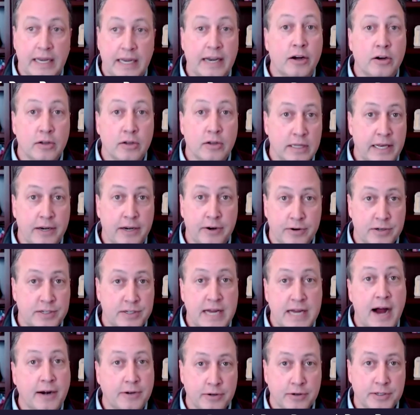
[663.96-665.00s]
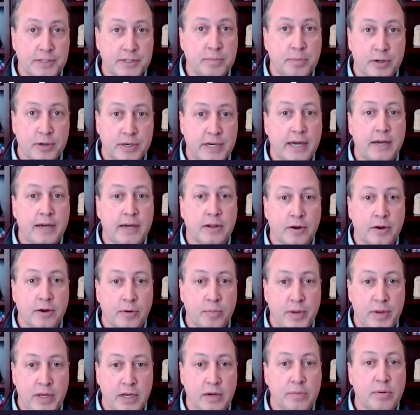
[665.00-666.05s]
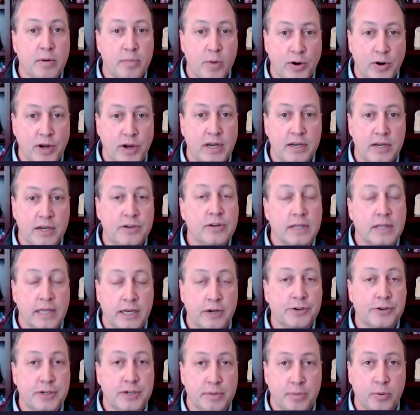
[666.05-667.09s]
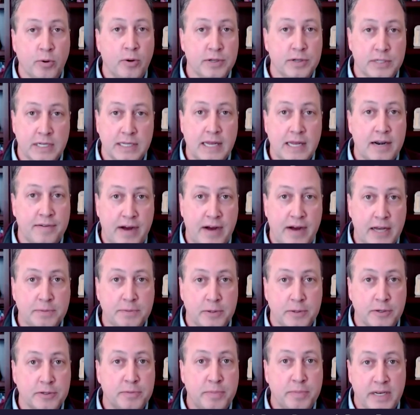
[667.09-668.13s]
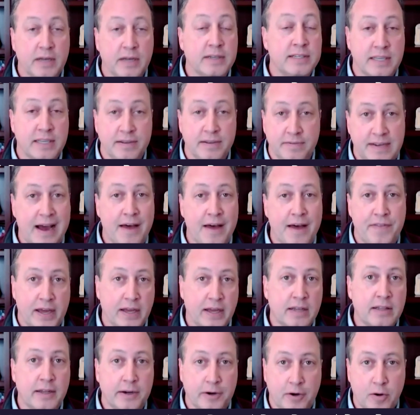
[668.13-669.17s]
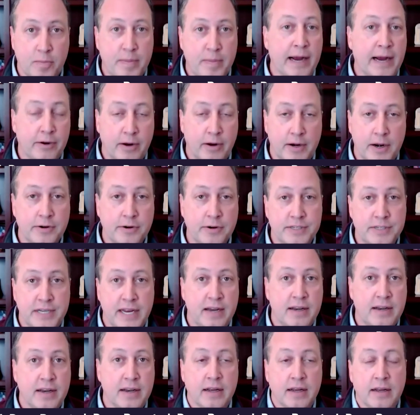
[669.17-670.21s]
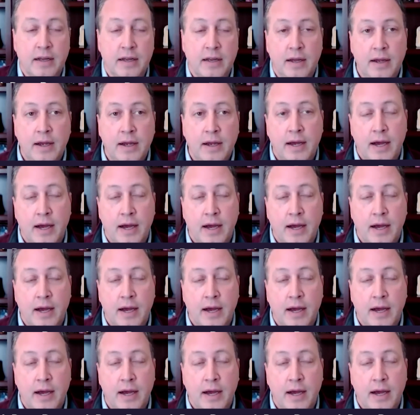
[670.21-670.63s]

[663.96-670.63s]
clinical leaders, doctors in particular, being promoted into leadership roles, a lot of hospitals, because they've got that clinical background understanding.